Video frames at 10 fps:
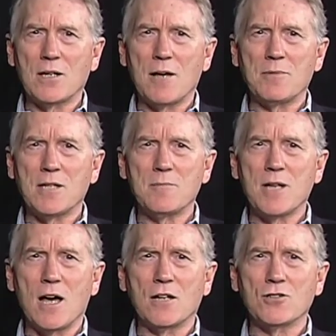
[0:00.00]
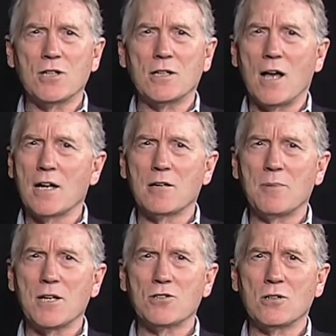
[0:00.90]
epidemiology and
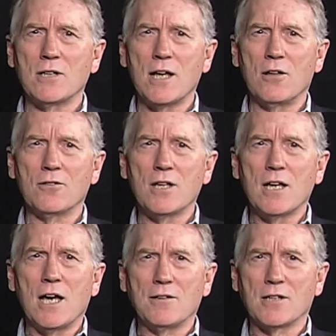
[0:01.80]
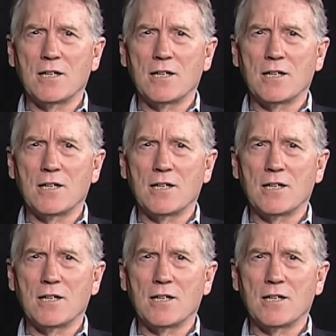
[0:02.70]
occupational health at the